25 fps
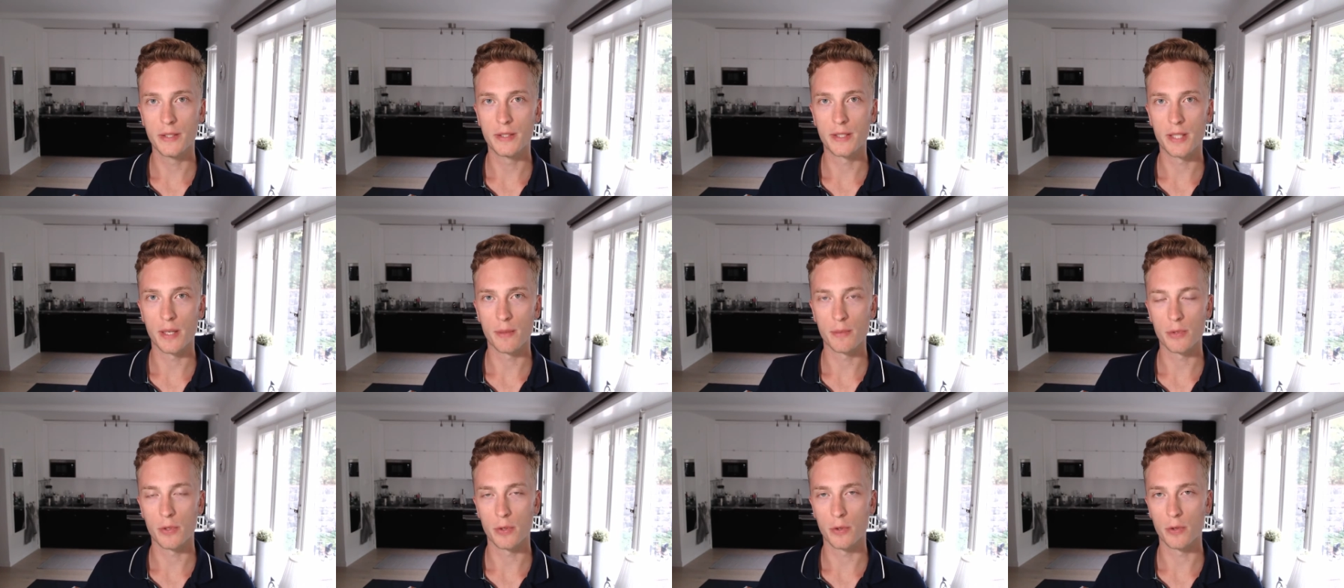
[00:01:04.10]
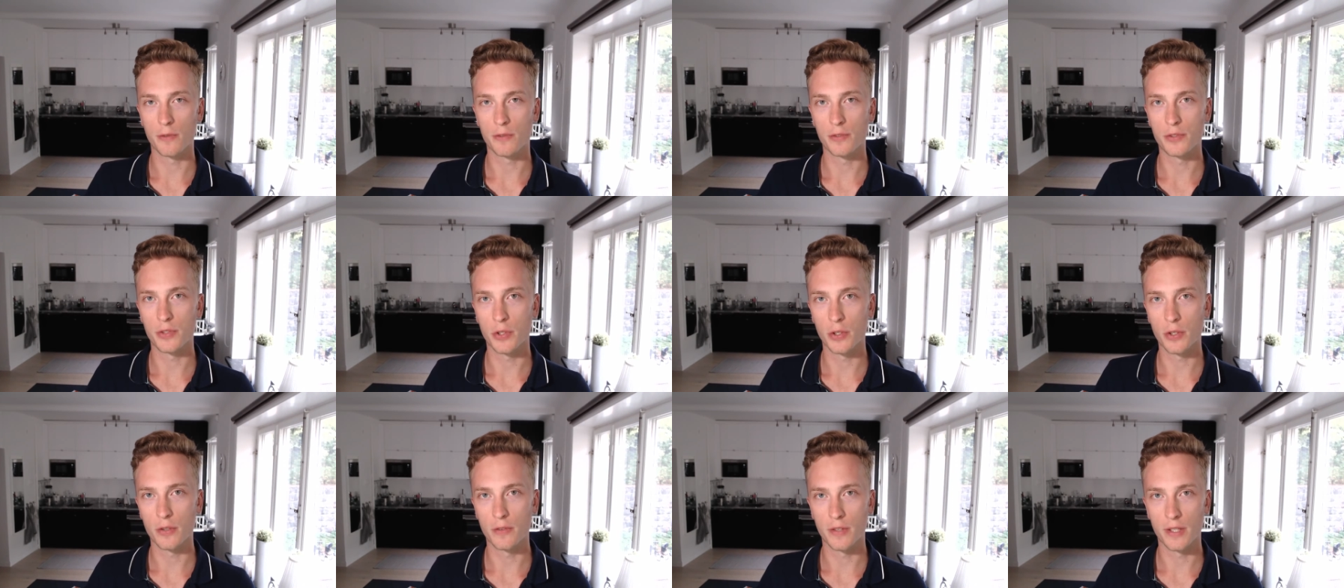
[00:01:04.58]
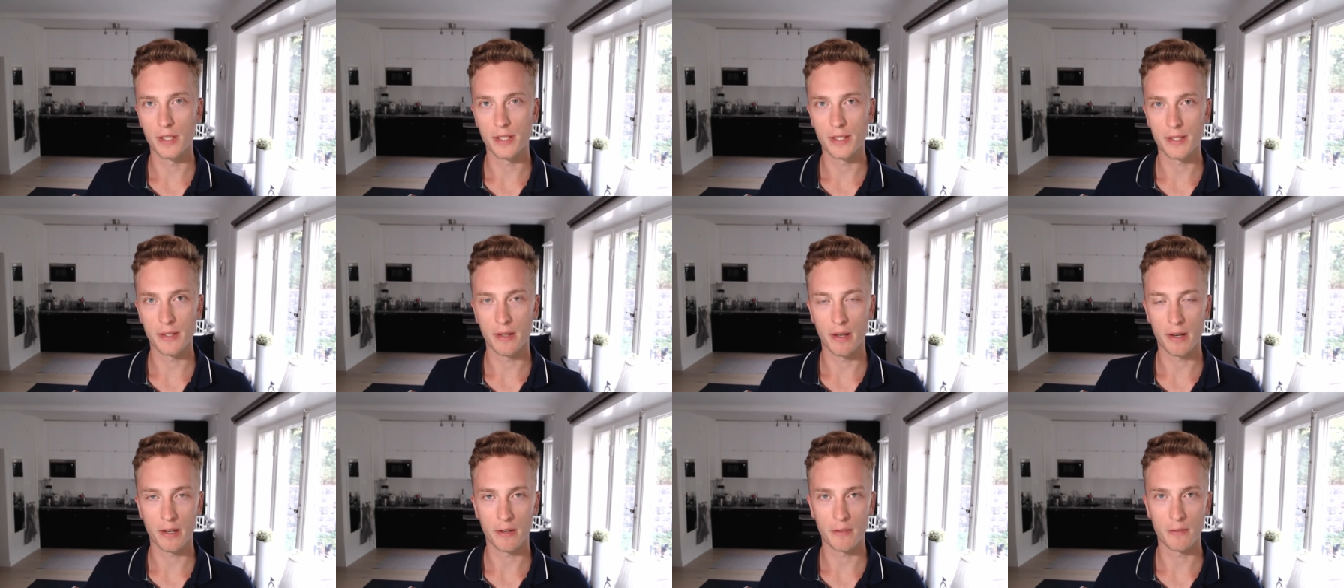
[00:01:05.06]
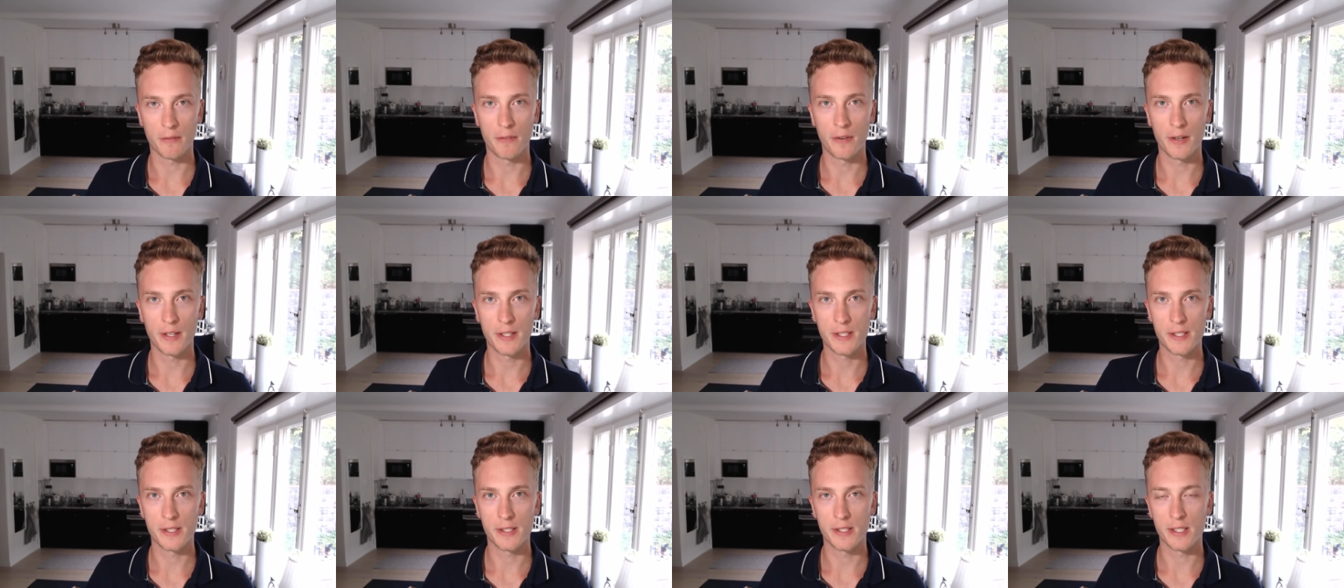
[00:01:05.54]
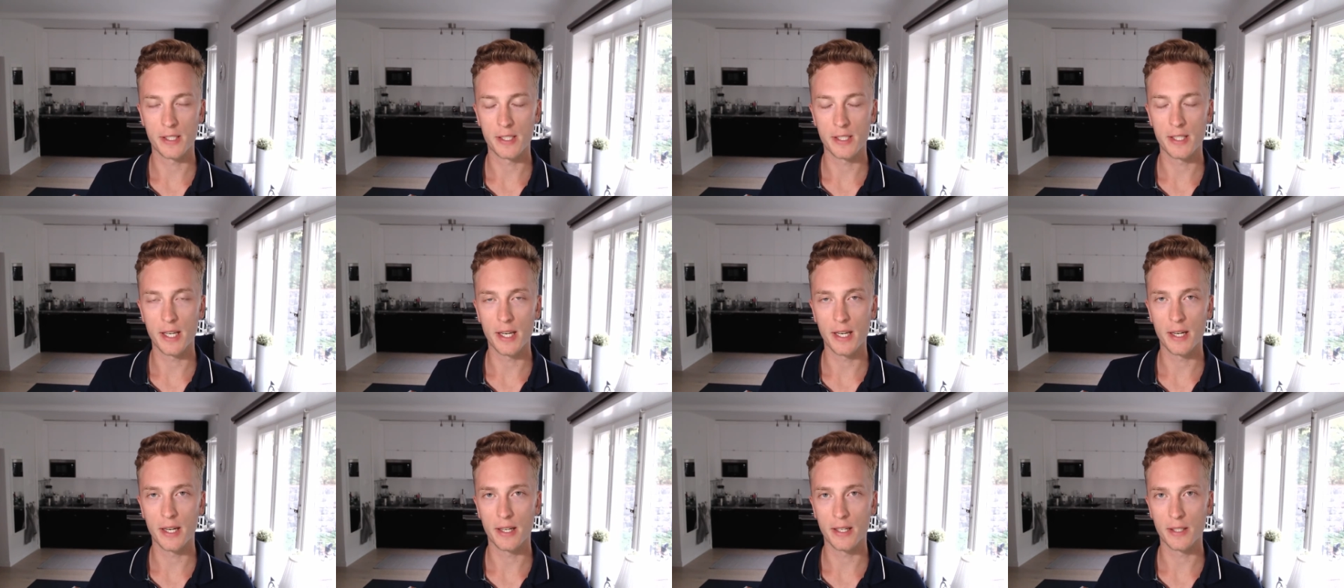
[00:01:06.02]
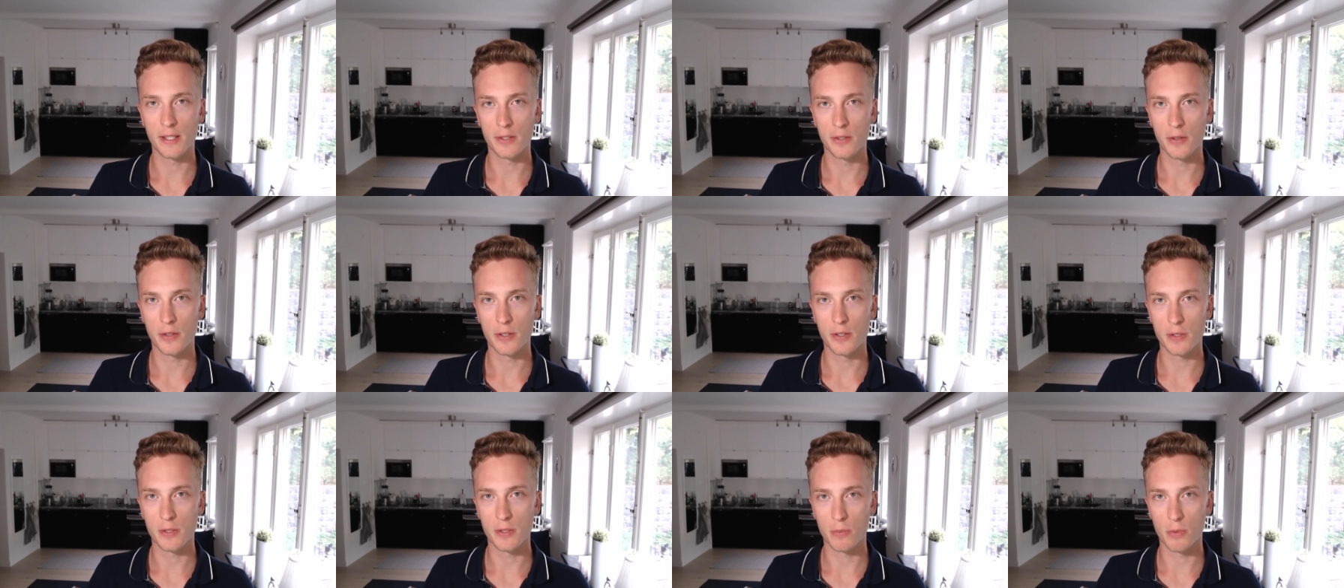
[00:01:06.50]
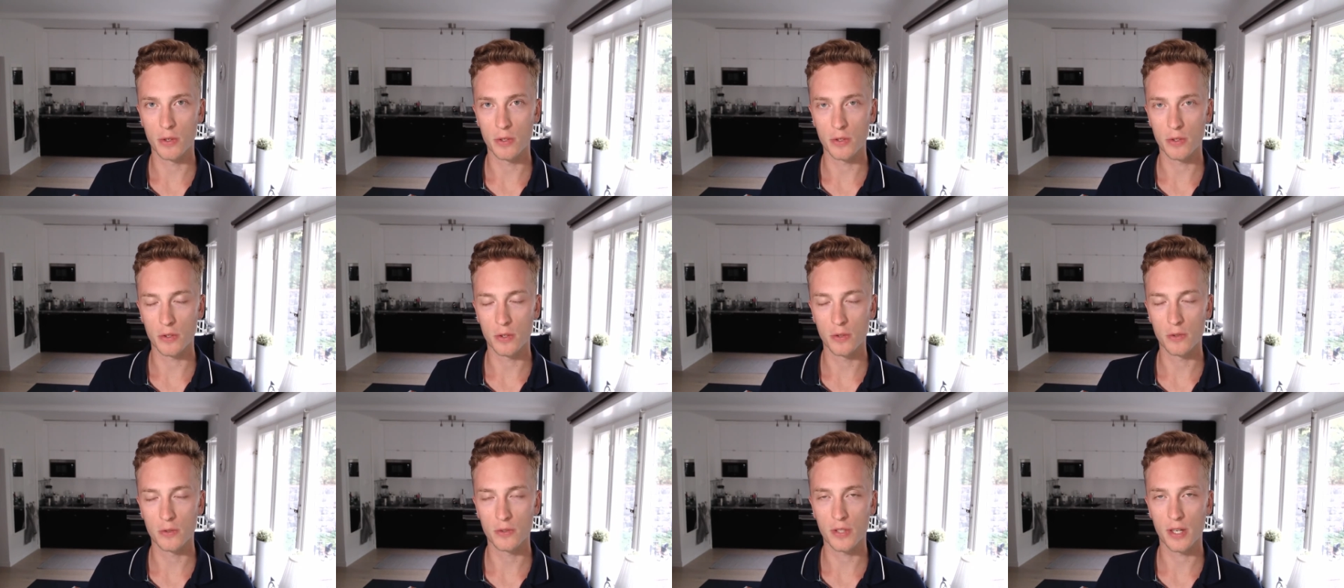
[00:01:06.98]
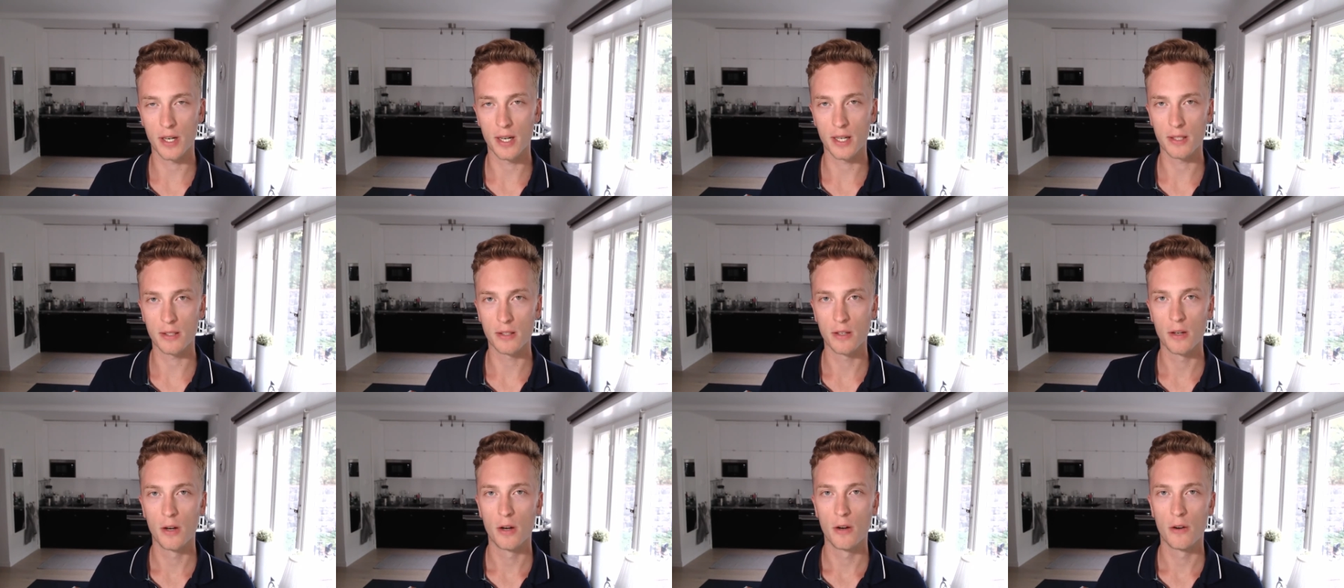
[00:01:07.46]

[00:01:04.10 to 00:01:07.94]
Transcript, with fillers: some sort of service that can fetch this data into the smart contract